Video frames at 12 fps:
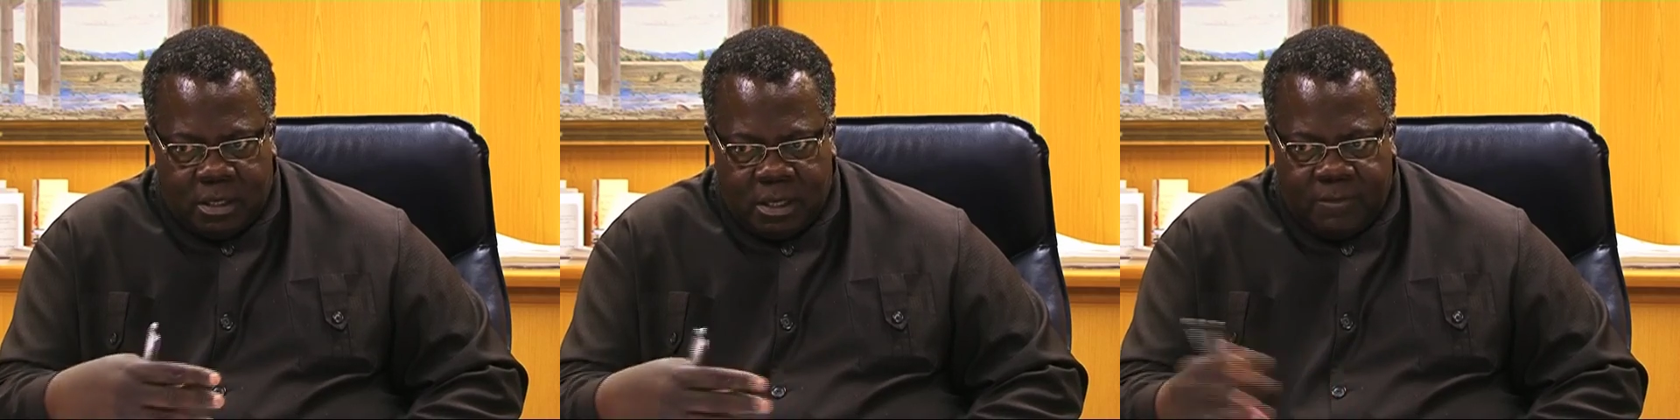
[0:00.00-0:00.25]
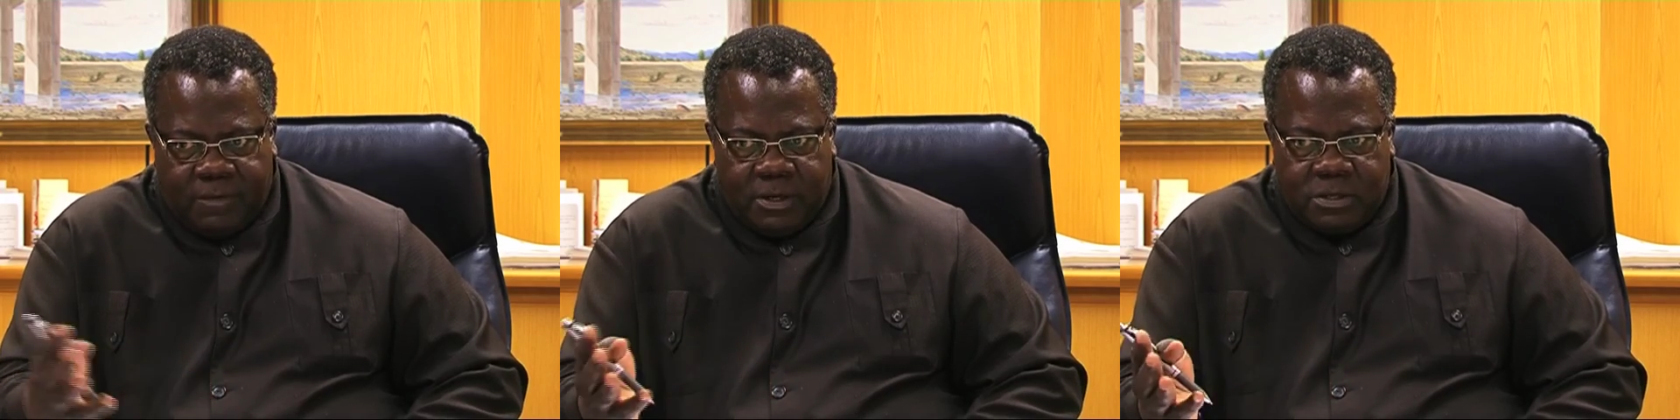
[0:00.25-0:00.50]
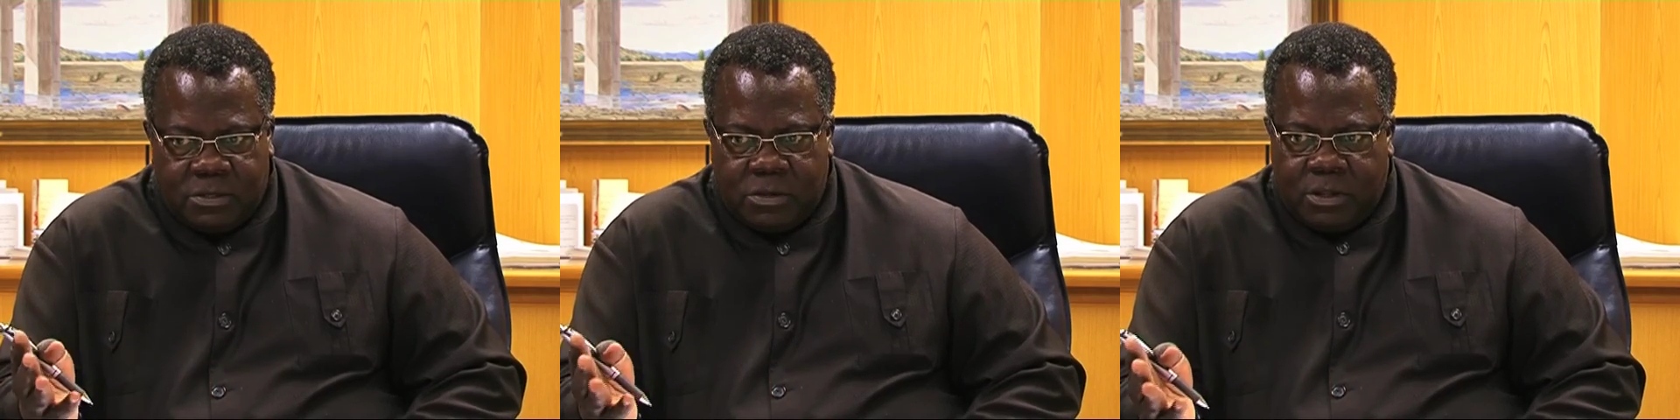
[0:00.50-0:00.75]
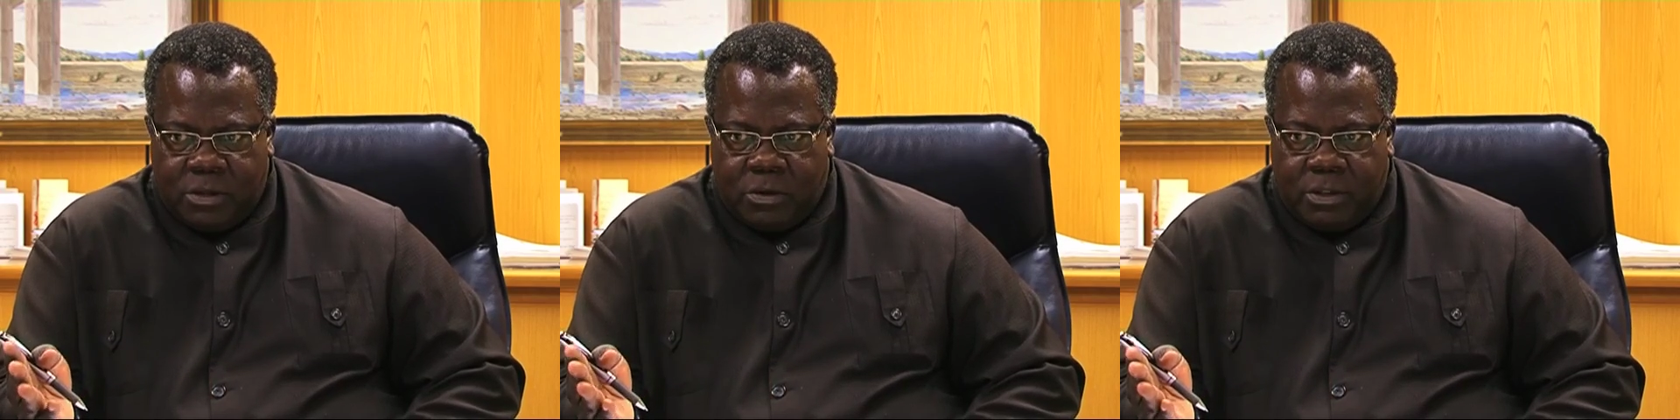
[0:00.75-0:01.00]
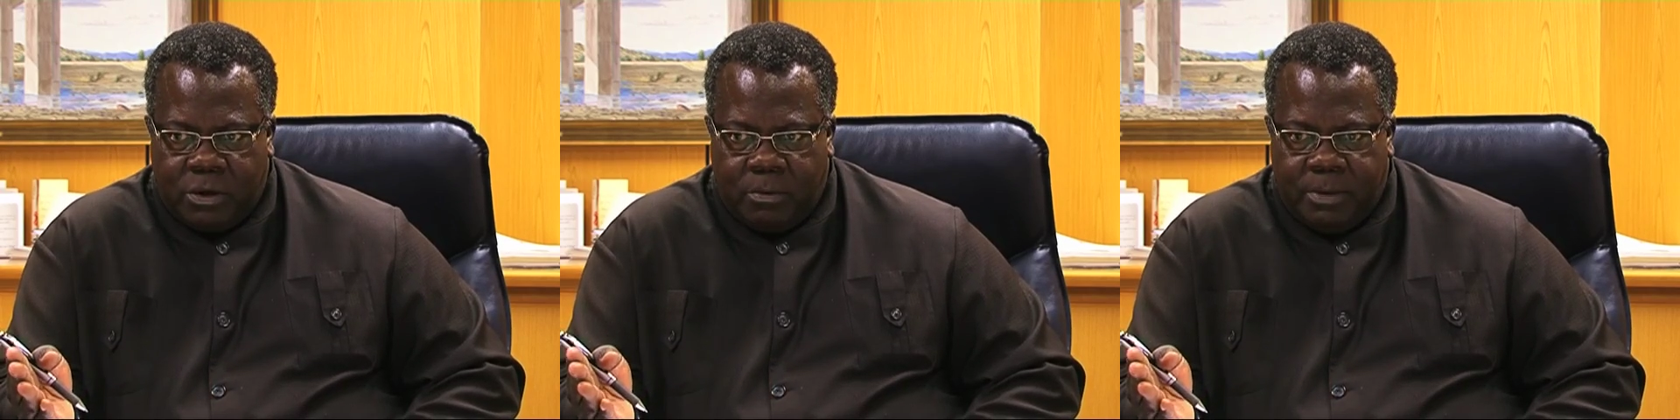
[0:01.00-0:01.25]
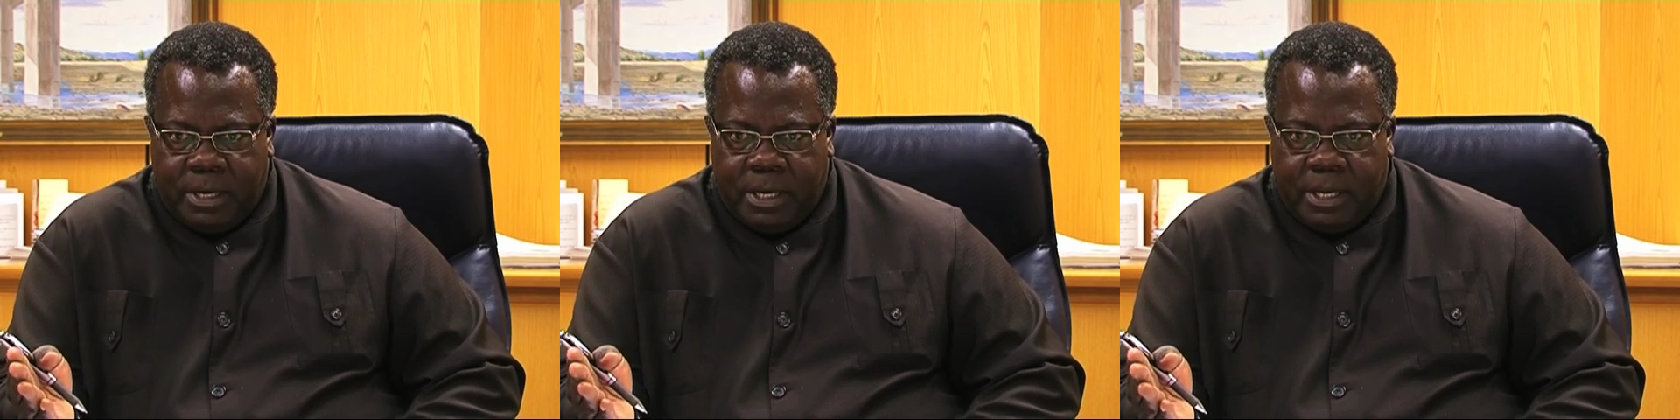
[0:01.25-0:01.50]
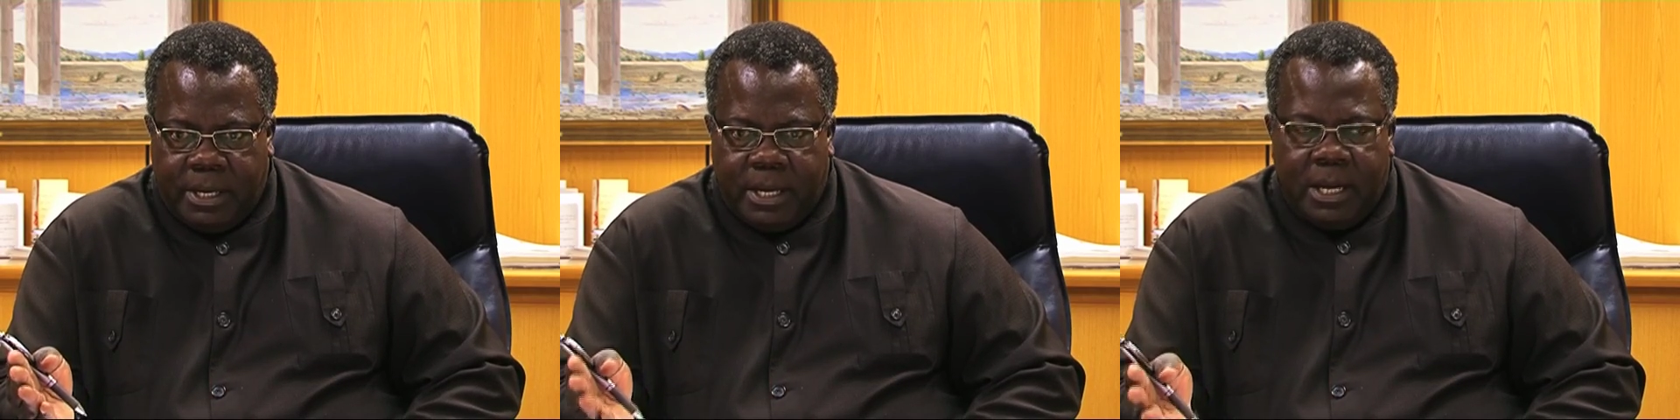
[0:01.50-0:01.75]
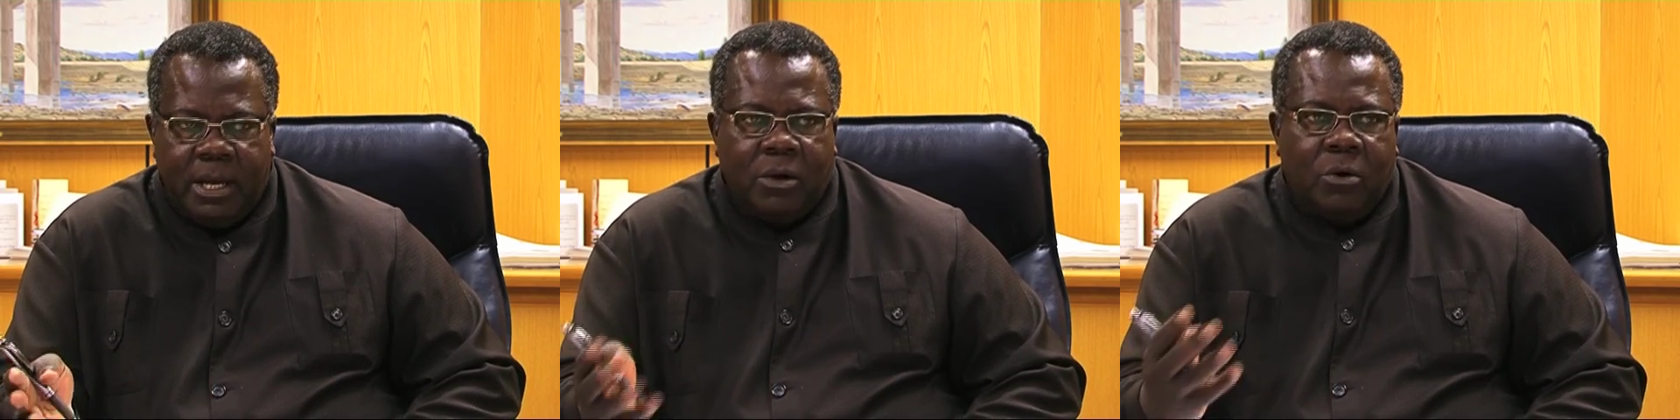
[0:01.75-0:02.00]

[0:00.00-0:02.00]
if it is not the, the communal area,